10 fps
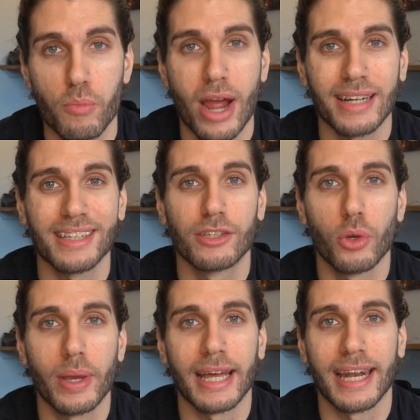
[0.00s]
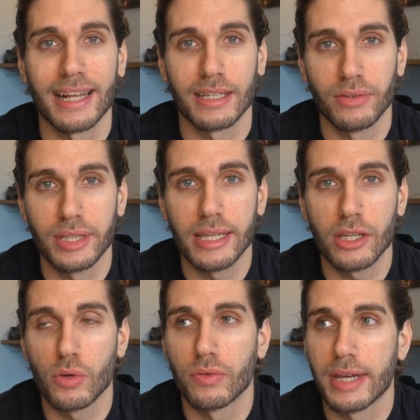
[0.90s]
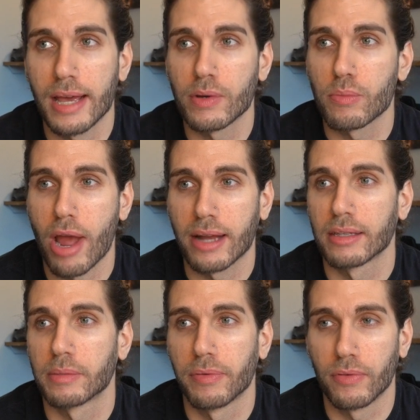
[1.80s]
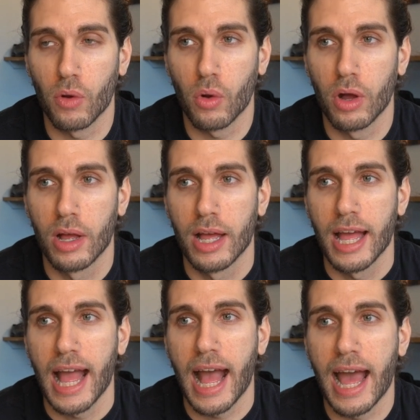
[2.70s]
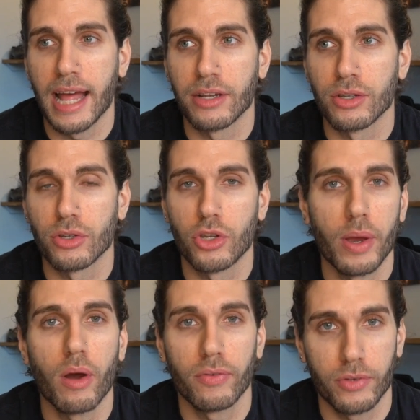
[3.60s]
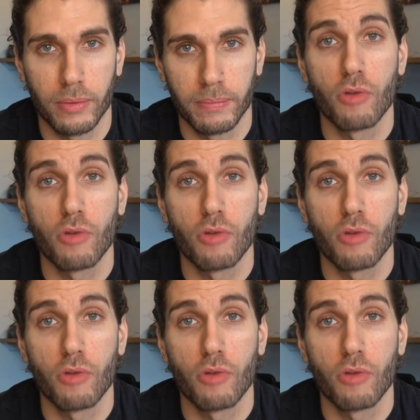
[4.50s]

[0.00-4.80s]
Practice doing an activity that you've never practiced before and do it often.